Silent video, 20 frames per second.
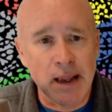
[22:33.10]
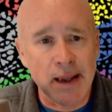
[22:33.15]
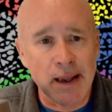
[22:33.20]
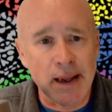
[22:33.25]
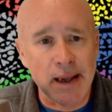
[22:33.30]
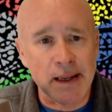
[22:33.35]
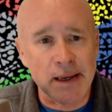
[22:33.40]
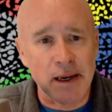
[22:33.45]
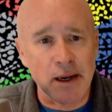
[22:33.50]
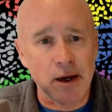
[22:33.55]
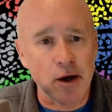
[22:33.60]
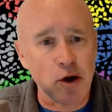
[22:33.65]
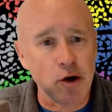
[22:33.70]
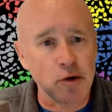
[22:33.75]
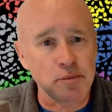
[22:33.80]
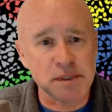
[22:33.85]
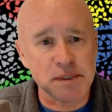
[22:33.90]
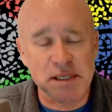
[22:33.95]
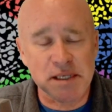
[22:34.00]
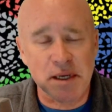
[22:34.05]
And I
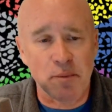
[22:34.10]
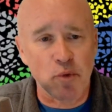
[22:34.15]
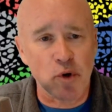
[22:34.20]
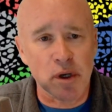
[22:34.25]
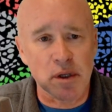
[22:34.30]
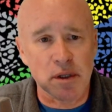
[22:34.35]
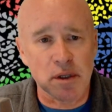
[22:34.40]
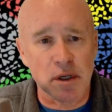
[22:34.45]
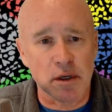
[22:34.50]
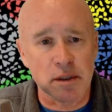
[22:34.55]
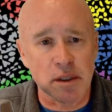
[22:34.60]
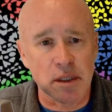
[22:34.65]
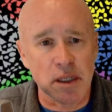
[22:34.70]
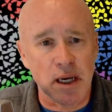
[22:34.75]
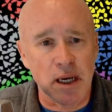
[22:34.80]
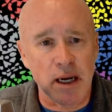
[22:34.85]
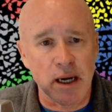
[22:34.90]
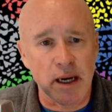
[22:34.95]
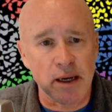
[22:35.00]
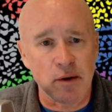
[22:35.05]
hope somewhere along the
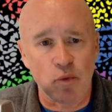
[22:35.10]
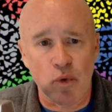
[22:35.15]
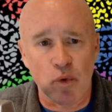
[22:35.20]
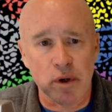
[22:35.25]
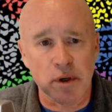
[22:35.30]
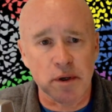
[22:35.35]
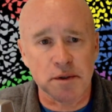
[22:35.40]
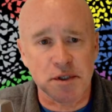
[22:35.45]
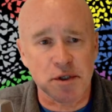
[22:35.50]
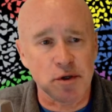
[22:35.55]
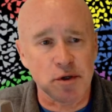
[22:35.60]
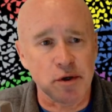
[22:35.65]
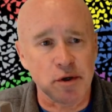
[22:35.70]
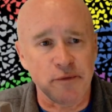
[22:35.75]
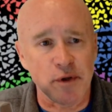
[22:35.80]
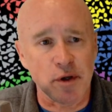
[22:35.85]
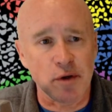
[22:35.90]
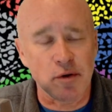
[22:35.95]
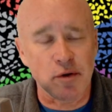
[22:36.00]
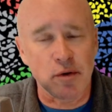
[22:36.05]
line, one or two of
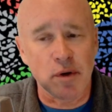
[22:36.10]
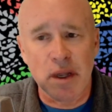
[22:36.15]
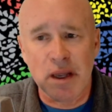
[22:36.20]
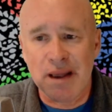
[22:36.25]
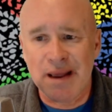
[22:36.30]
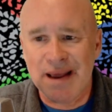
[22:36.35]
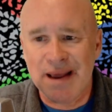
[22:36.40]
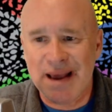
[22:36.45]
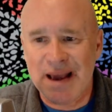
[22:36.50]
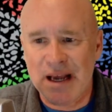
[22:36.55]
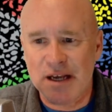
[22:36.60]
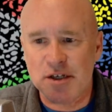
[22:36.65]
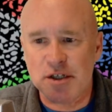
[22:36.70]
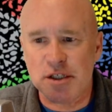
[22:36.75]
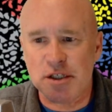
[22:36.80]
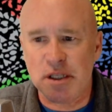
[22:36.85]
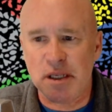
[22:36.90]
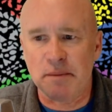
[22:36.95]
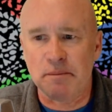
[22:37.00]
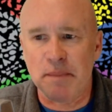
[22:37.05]
you
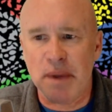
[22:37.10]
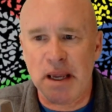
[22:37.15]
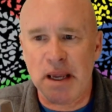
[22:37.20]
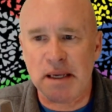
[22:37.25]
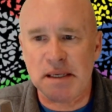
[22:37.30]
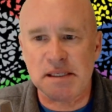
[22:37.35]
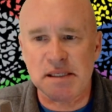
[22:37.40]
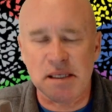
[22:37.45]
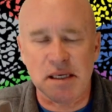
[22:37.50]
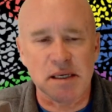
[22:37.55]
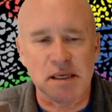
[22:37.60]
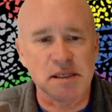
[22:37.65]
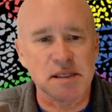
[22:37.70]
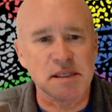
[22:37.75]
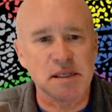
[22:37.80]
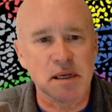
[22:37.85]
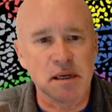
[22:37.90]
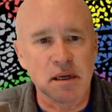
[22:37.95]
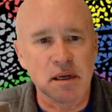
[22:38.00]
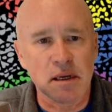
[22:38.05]
actually makes
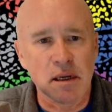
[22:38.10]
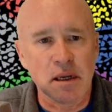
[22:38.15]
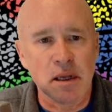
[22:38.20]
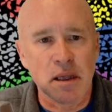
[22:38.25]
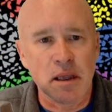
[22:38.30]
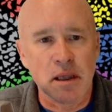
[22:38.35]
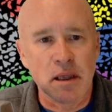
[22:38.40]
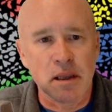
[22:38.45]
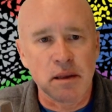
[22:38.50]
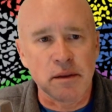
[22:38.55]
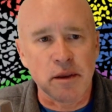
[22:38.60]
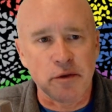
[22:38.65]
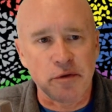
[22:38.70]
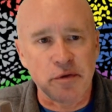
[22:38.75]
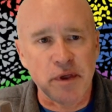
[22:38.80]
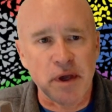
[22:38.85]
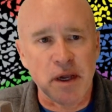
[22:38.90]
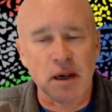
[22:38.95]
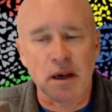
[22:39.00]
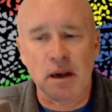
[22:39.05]
this the
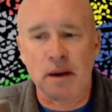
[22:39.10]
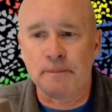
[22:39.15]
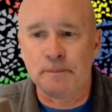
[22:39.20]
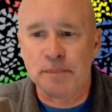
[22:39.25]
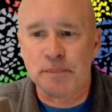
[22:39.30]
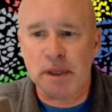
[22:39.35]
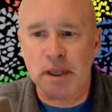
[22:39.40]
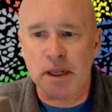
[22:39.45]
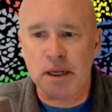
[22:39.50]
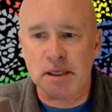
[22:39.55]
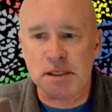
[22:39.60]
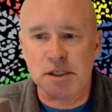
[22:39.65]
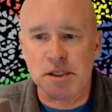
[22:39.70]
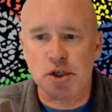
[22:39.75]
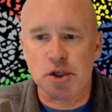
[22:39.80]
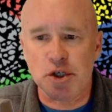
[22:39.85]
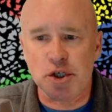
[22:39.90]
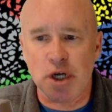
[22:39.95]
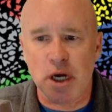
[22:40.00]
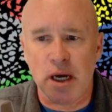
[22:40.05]
thing that is the
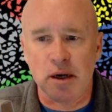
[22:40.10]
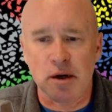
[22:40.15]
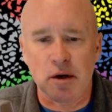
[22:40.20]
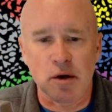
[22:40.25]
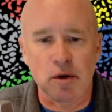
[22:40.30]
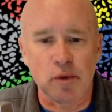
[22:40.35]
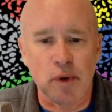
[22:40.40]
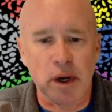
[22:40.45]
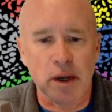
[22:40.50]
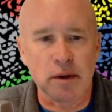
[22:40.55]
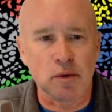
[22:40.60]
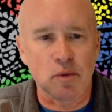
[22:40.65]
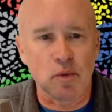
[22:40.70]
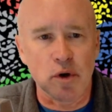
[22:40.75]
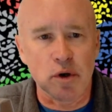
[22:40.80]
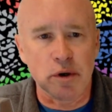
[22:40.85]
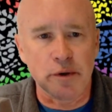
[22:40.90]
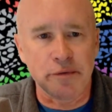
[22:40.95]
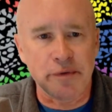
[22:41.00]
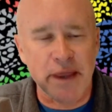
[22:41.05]
shot heard around the
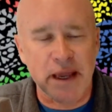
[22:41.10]
world.